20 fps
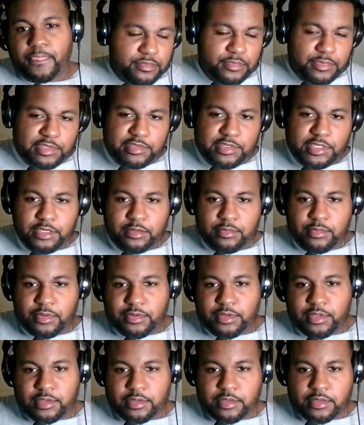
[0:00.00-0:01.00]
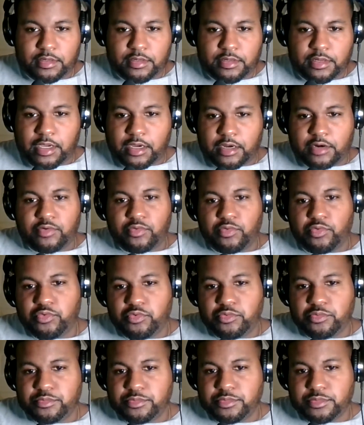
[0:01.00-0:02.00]
the locker
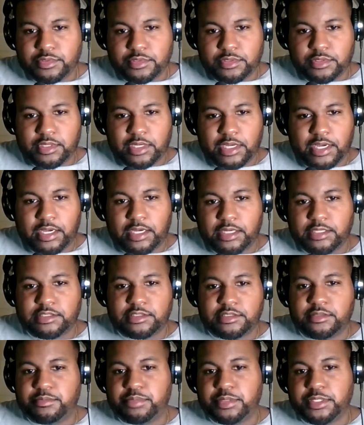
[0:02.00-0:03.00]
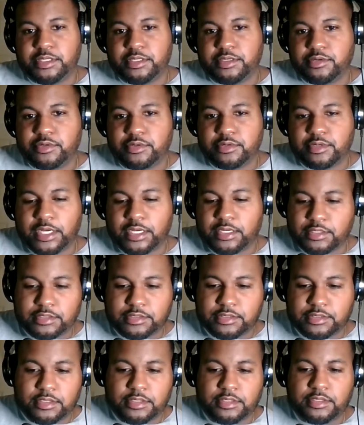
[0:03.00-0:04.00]
rooms as
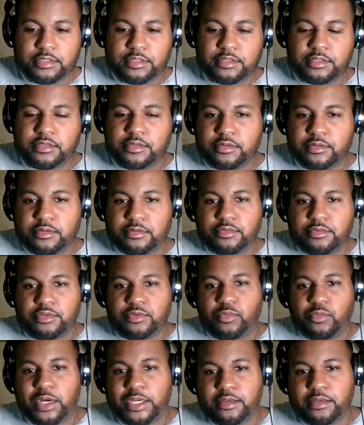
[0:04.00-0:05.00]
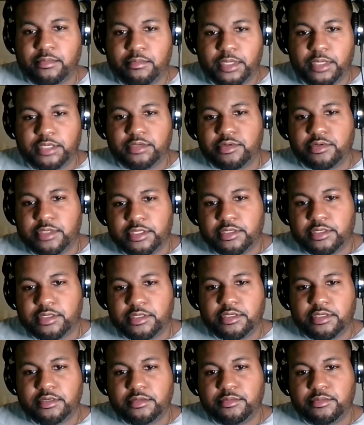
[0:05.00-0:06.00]
the white major league
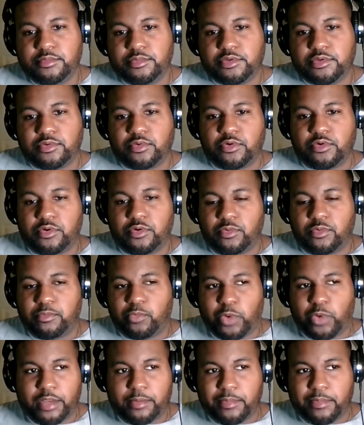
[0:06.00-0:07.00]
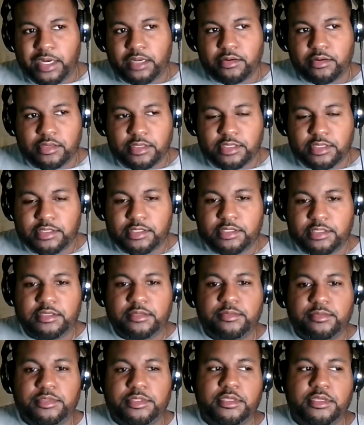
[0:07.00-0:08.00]
teams or white minor league
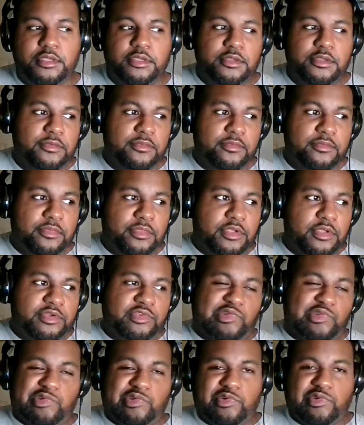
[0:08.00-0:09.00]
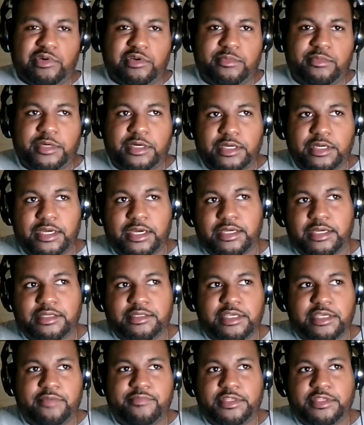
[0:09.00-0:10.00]
teams. So you're talking about guys
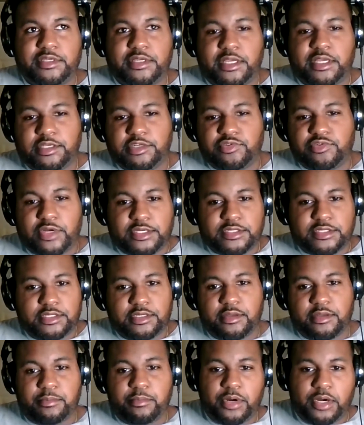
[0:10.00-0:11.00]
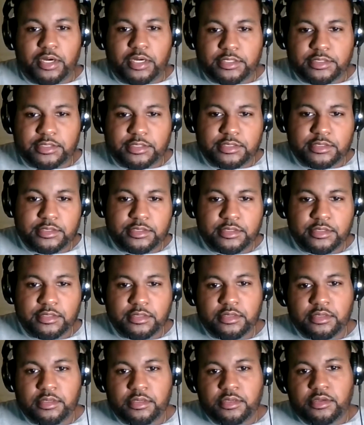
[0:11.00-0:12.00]
having to like dress in the bus,
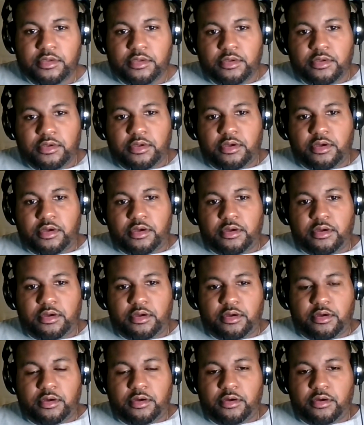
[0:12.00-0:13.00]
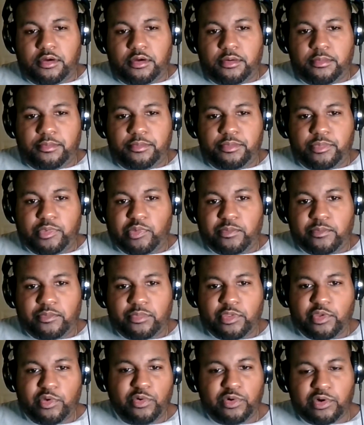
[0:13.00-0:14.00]
um,
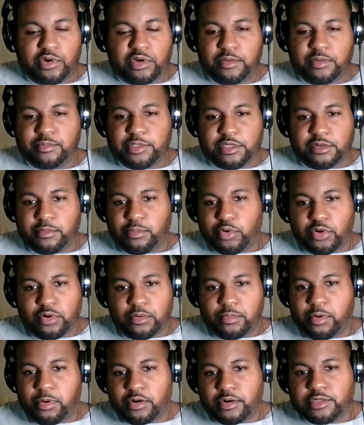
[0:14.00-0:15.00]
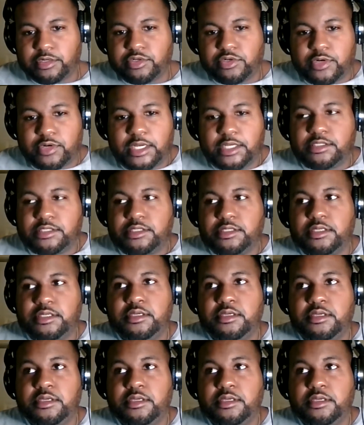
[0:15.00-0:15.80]
or come to the ballpark dressed.